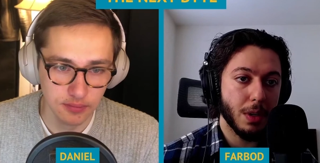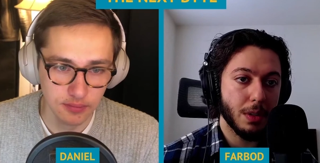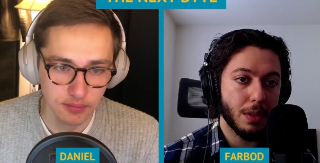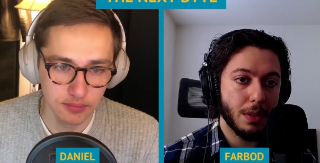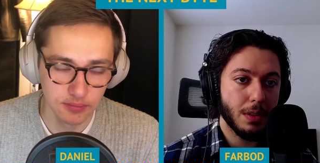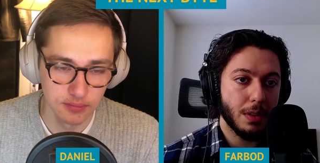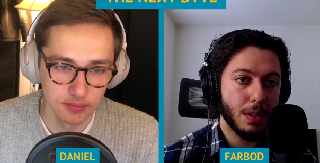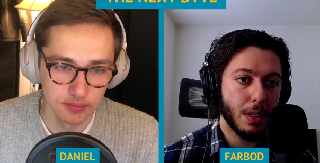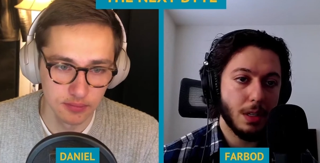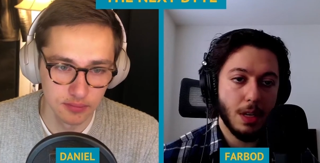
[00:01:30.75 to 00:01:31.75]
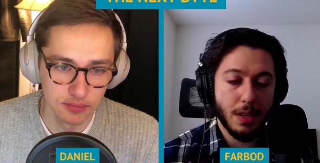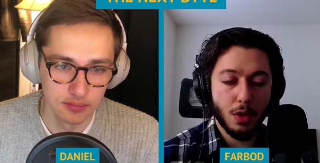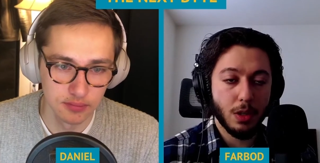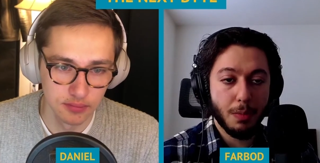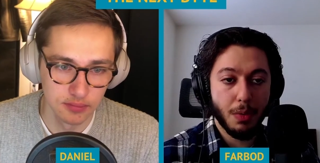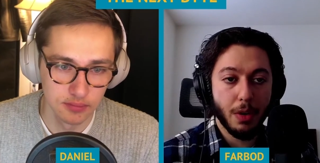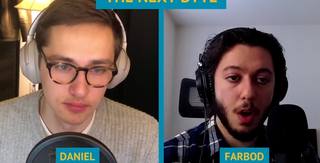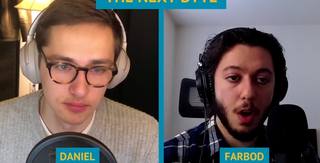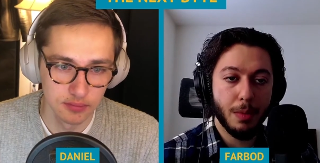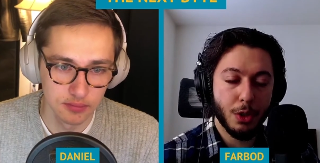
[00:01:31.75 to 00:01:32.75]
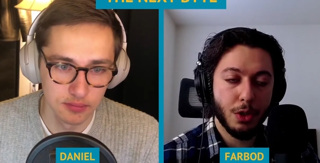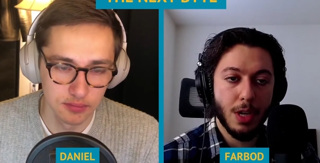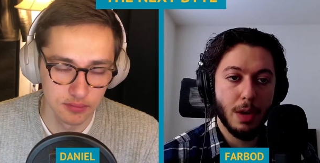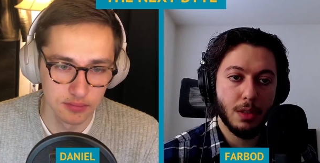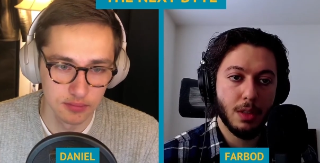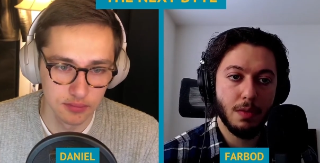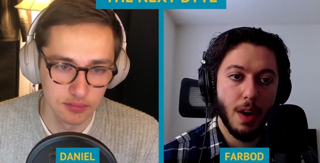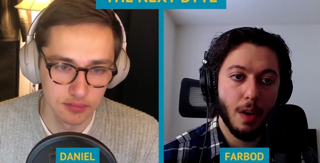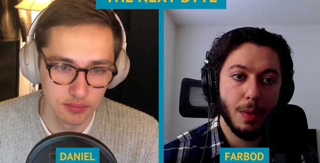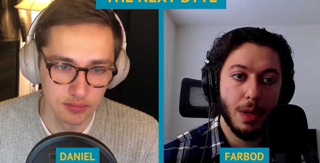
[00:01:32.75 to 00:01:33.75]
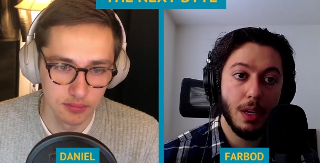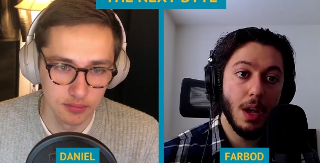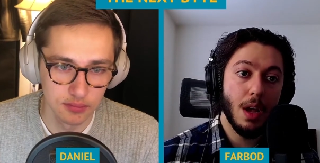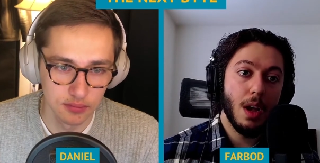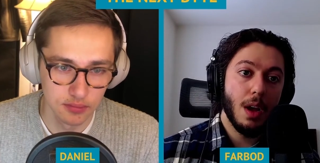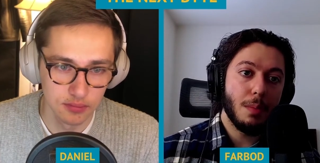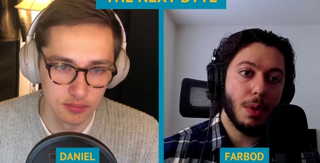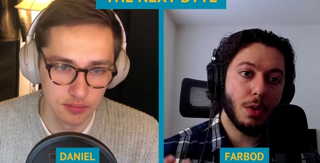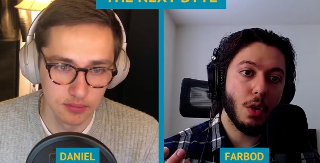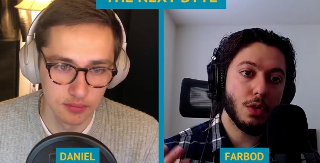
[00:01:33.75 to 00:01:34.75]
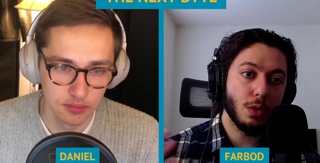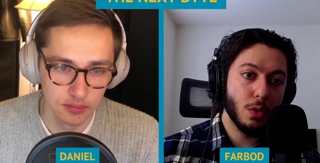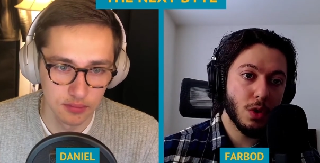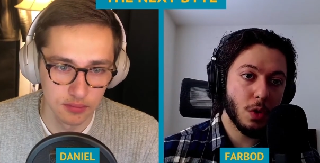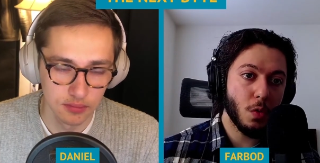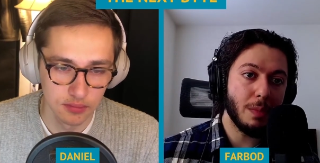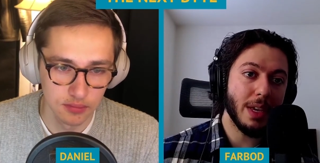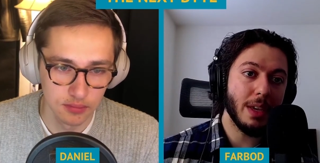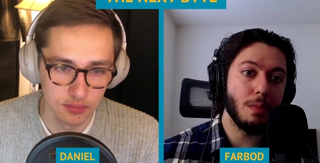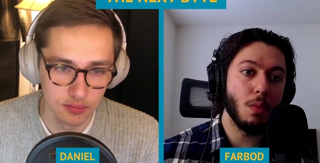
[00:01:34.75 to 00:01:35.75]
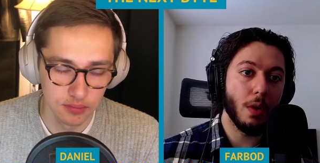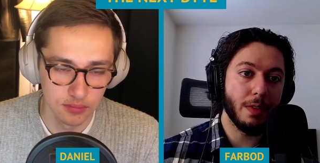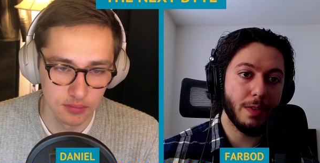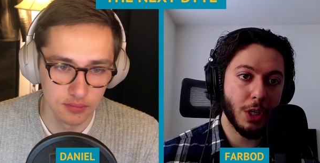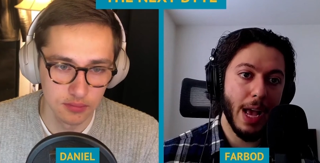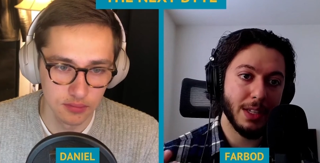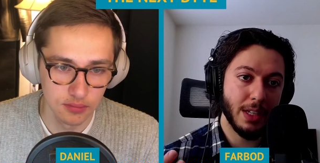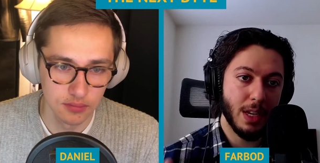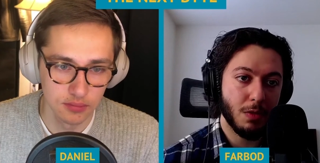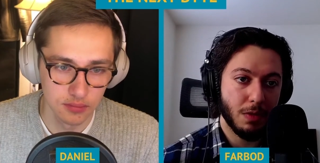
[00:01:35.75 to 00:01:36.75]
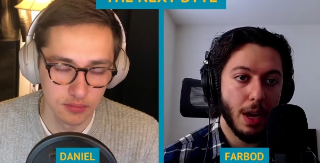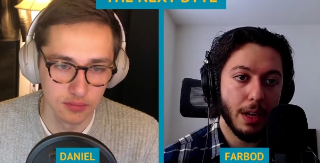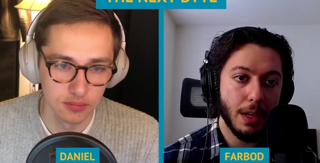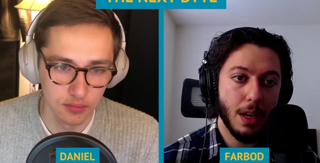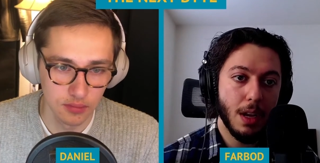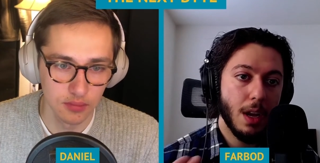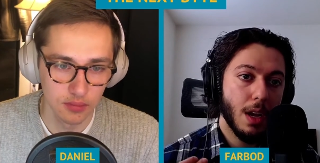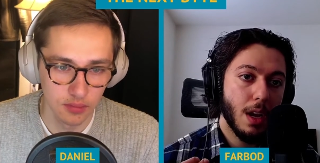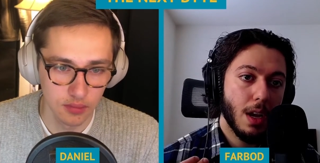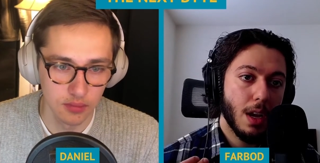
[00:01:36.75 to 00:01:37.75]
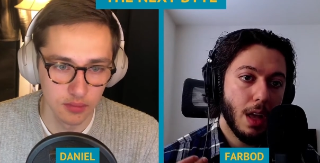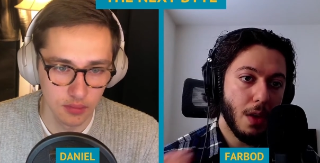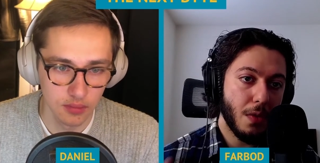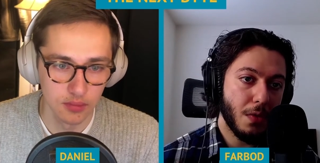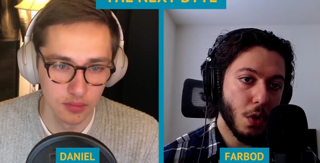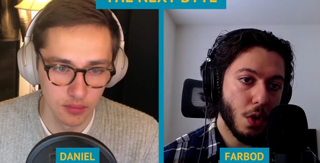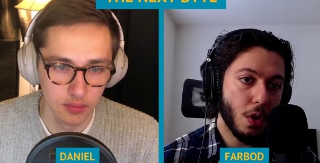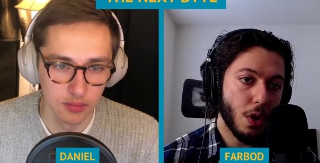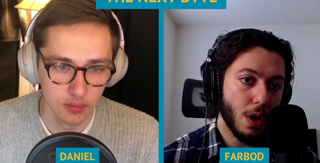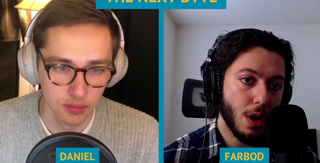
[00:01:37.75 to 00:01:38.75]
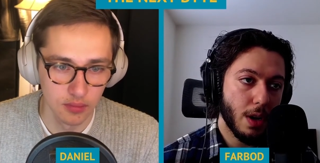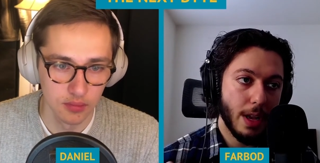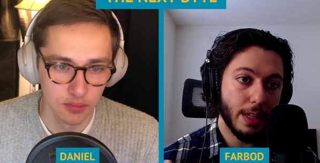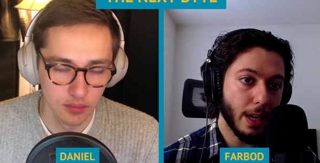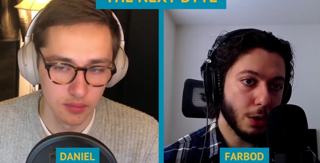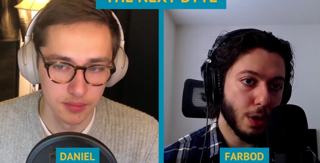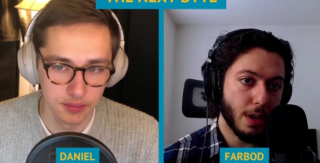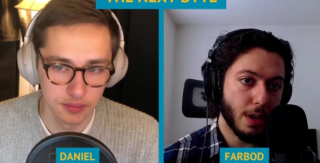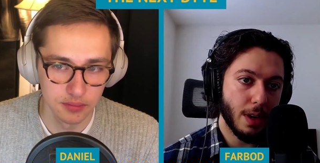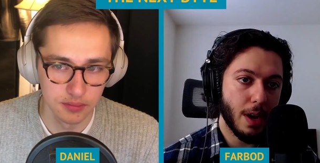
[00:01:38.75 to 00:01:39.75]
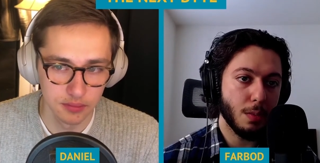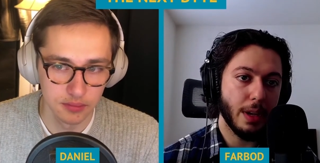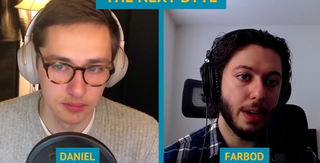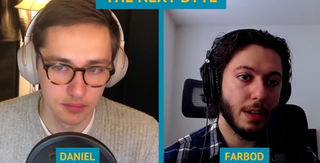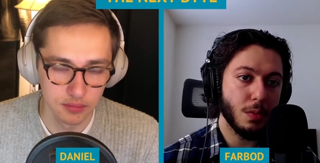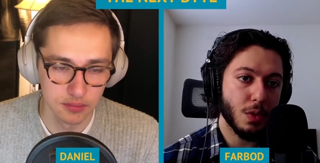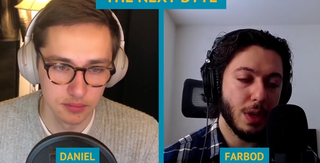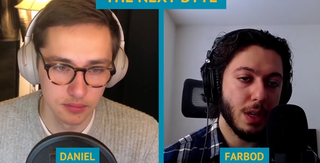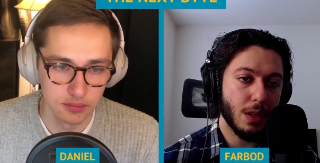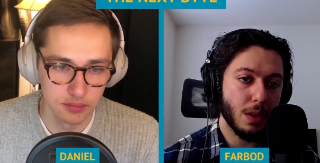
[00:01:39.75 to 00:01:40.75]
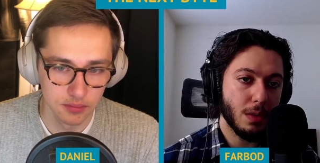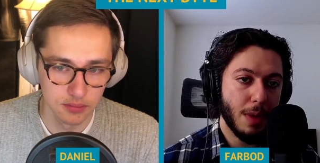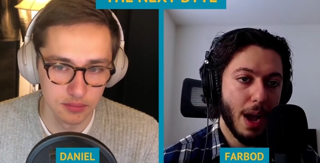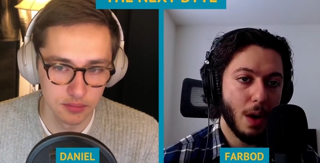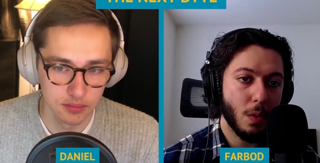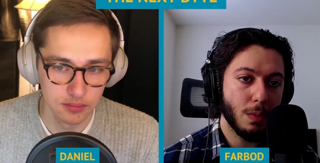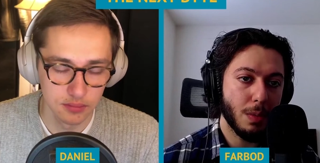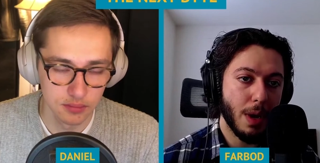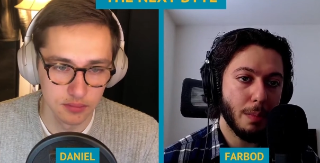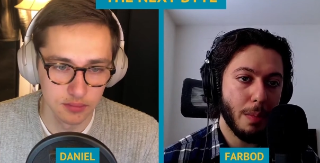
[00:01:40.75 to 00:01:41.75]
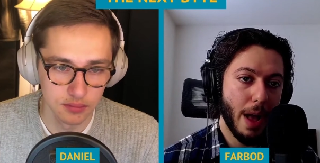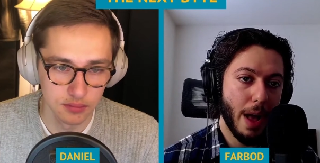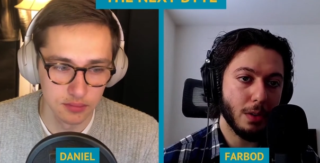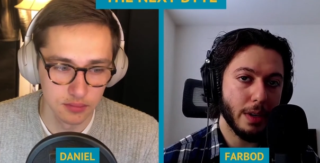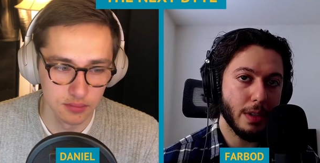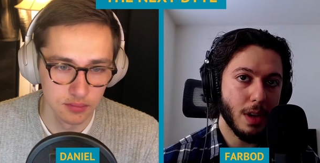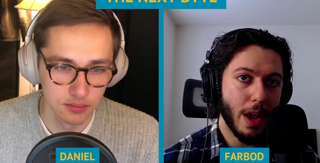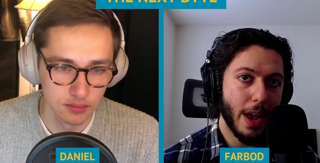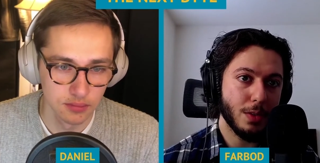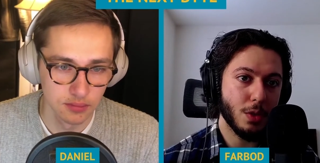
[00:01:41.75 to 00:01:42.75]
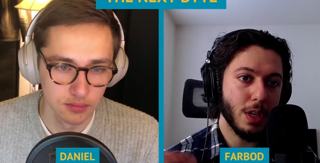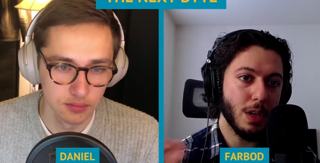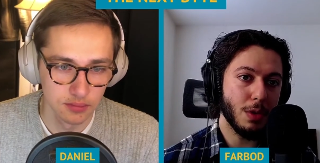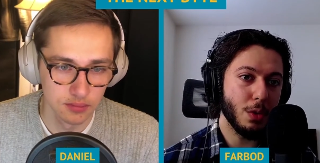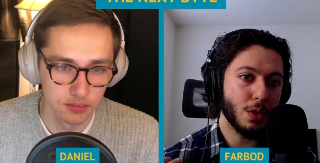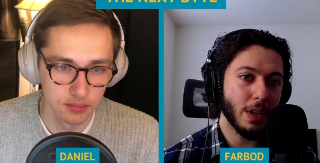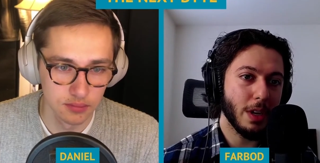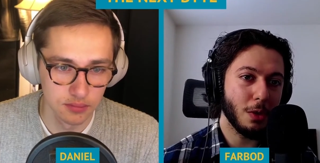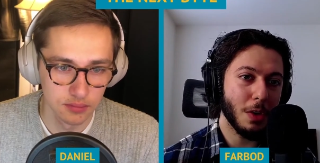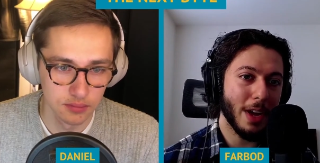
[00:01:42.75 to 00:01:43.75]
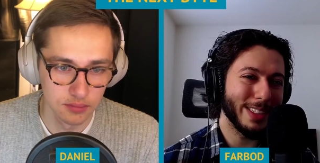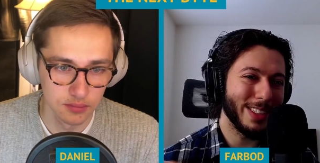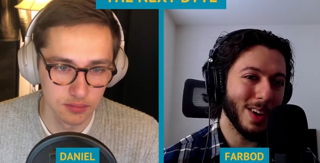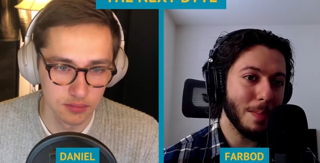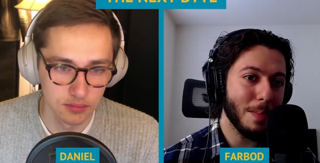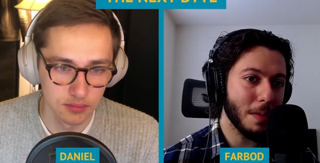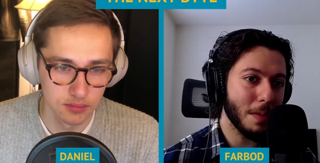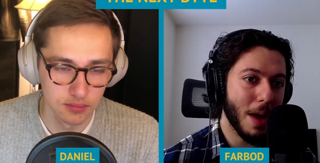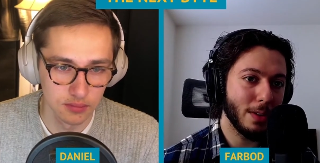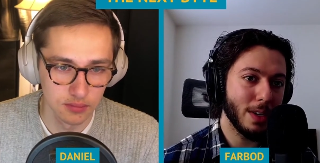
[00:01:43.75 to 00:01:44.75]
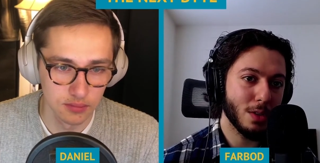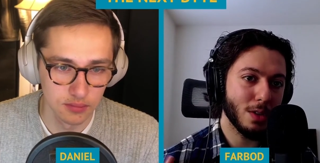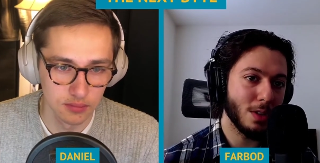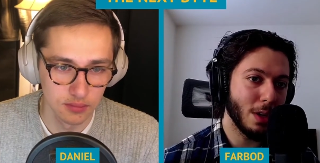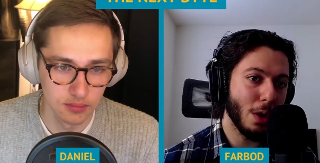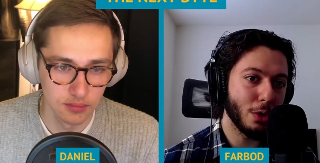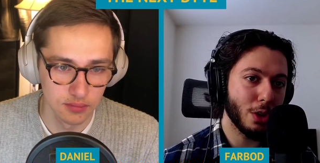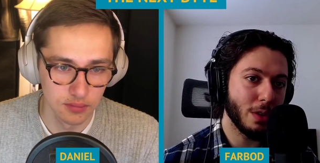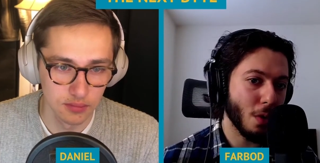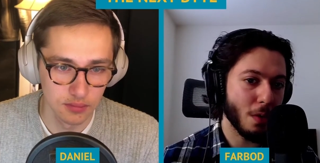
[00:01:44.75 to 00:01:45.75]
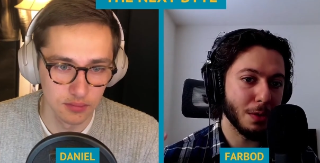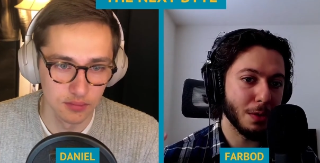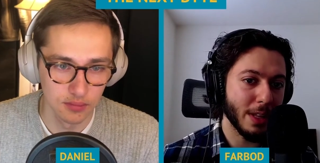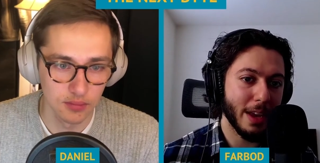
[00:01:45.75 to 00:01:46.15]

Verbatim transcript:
Speaker 1: but yes, you're like putting carbon emissions out into the environment, but you're also losing weight, making it more efficient as it keeps flying. If your electric airplane was being powered by batteries, as you keep using it, you're not dumping batteries into the ocean or over the